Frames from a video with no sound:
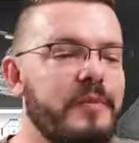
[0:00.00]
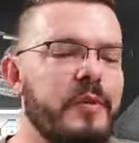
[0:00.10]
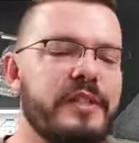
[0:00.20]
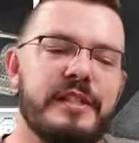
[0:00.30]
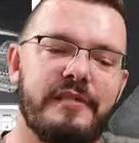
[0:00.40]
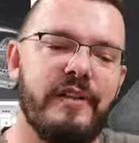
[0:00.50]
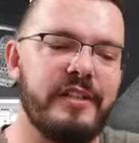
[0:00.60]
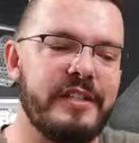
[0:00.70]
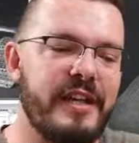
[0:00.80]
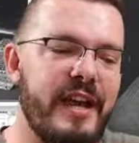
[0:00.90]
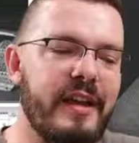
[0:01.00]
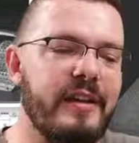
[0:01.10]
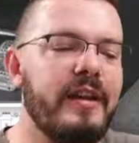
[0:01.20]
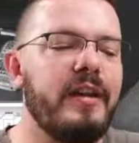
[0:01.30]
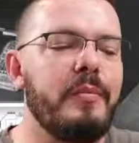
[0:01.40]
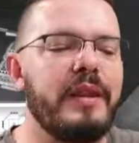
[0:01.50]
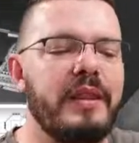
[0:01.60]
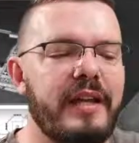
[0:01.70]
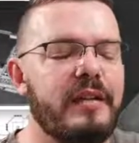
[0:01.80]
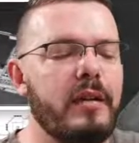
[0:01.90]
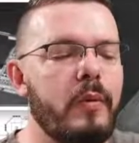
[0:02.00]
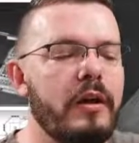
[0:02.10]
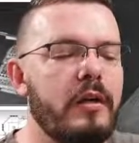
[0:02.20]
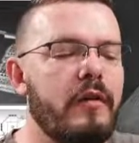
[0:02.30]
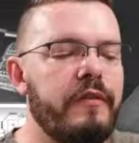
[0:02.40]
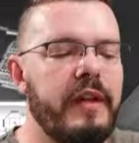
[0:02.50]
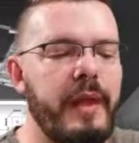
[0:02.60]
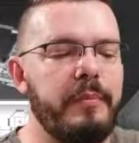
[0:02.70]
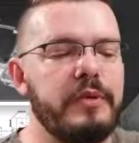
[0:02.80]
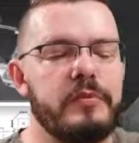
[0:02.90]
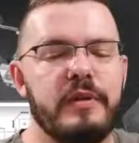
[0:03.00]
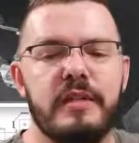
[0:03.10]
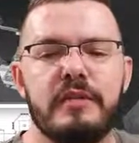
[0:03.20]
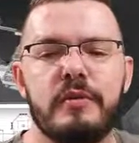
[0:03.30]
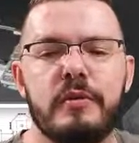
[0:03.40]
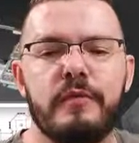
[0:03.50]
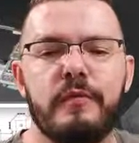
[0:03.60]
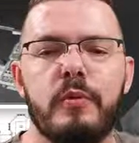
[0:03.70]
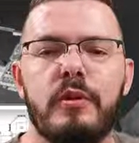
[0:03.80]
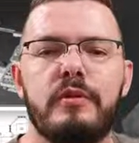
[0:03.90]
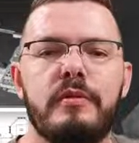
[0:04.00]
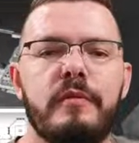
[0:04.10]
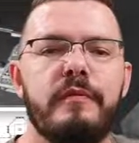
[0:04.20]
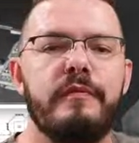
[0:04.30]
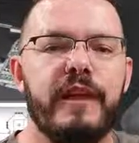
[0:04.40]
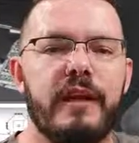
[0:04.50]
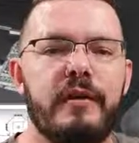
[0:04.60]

which is very sad, but that quite often happens with these sort of World Fair